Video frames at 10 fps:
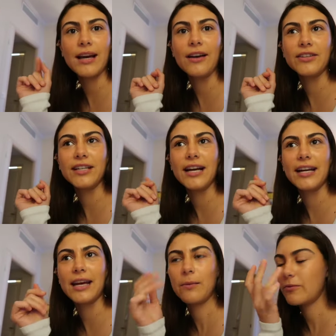I have a
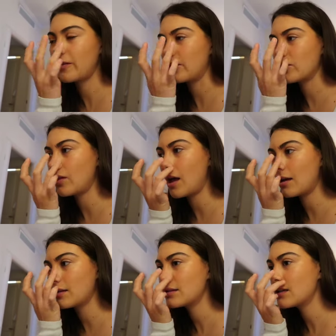9 a.m. French
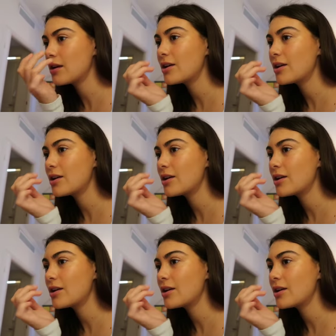class.